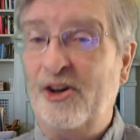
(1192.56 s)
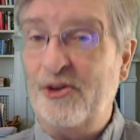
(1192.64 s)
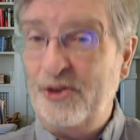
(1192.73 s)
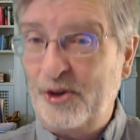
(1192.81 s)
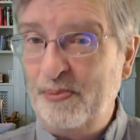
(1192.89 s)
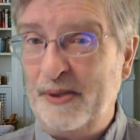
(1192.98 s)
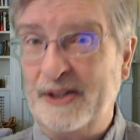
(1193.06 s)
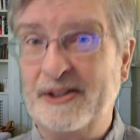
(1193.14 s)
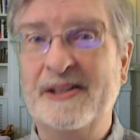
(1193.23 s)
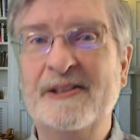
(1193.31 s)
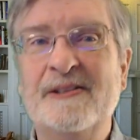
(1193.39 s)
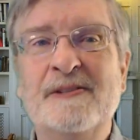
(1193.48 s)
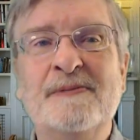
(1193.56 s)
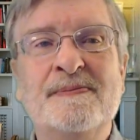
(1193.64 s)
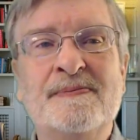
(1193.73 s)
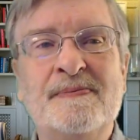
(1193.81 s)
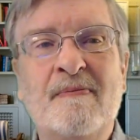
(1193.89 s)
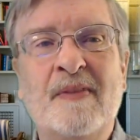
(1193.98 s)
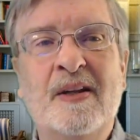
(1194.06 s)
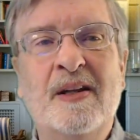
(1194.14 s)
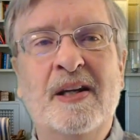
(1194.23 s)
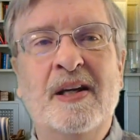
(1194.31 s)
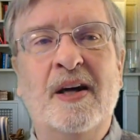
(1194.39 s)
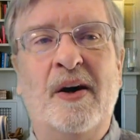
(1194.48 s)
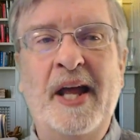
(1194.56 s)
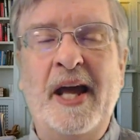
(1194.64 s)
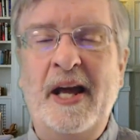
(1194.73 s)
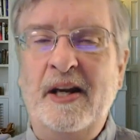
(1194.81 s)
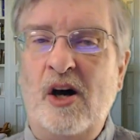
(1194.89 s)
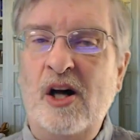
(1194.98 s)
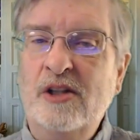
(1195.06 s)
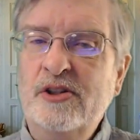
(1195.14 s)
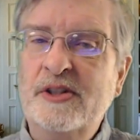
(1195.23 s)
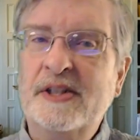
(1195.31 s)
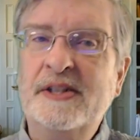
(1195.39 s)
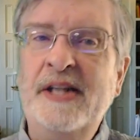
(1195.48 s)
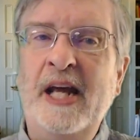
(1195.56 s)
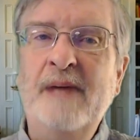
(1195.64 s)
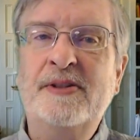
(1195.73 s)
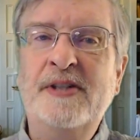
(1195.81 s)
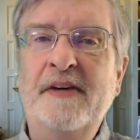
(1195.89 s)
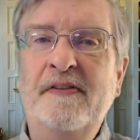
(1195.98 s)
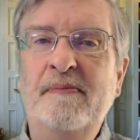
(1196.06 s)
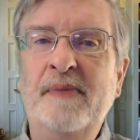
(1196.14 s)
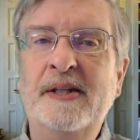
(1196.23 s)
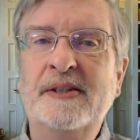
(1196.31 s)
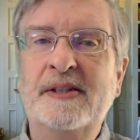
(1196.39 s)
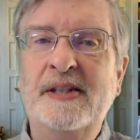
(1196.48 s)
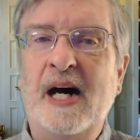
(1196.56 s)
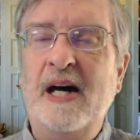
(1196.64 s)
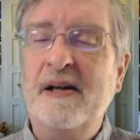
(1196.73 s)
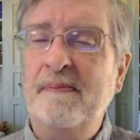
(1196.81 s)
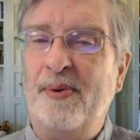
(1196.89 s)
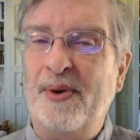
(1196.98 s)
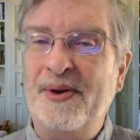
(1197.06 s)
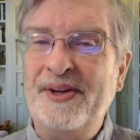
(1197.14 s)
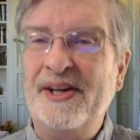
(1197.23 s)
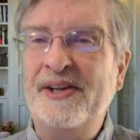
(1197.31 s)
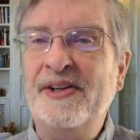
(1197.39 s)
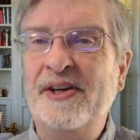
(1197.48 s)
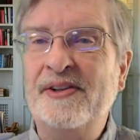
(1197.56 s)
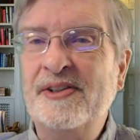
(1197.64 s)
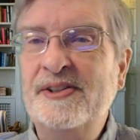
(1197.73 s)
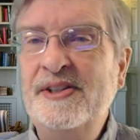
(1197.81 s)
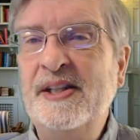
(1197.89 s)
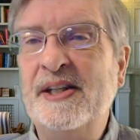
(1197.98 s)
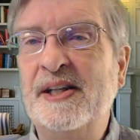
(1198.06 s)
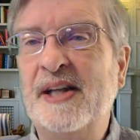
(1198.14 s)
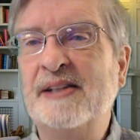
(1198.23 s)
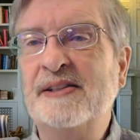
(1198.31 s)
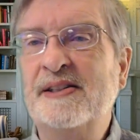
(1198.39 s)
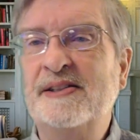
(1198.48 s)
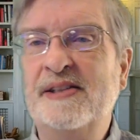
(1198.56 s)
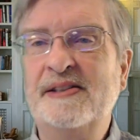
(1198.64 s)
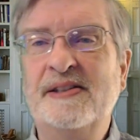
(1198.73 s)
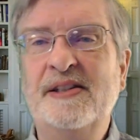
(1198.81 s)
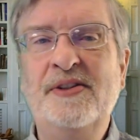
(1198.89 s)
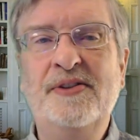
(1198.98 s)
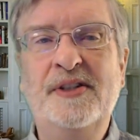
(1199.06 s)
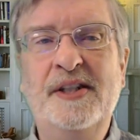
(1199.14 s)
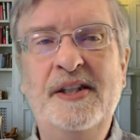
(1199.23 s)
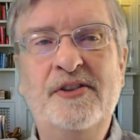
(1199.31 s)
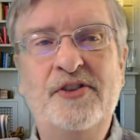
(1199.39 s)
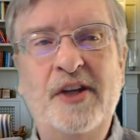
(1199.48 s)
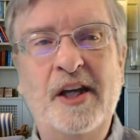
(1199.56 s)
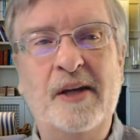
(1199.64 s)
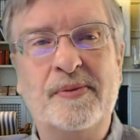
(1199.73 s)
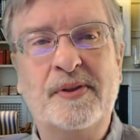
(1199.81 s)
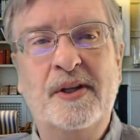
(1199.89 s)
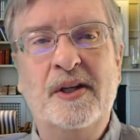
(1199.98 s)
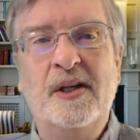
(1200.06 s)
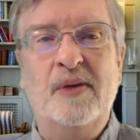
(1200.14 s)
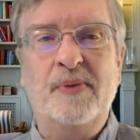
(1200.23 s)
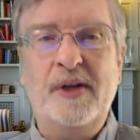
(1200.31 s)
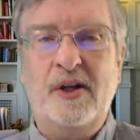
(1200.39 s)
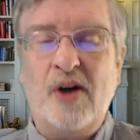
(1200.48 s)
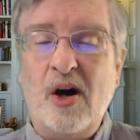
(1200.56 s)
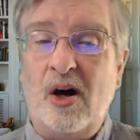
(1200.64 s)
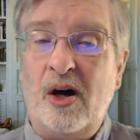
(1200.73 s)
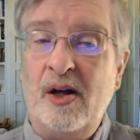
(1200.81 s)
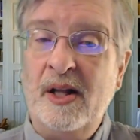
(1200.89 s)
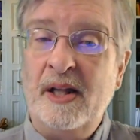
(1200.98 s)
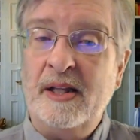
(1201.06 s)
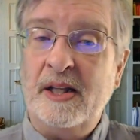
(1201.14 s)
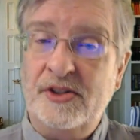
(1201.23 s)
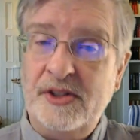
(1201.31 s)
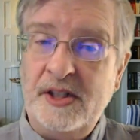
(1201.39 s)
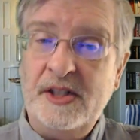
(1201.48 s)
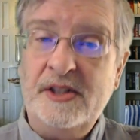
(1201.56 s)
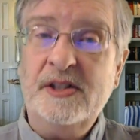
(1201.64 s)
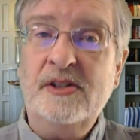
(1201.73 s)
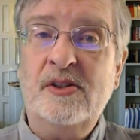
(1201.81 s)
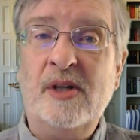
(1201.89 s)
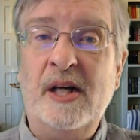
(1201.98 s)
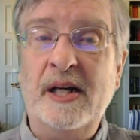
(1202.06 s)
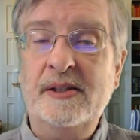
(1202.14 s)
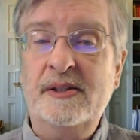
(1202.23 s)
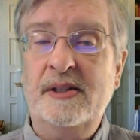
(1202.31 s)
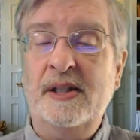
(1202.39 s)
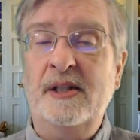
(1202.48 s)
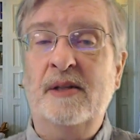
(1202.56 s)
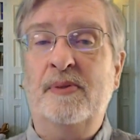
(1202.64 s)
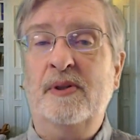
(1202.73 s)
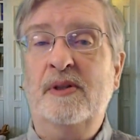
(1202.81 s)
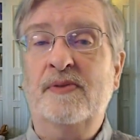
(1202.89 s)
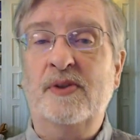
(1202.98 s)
Don't you miss it. And also, the name Seth means God appointed another seed, as it says in the New King James. Recall that Jesus Christ in the book of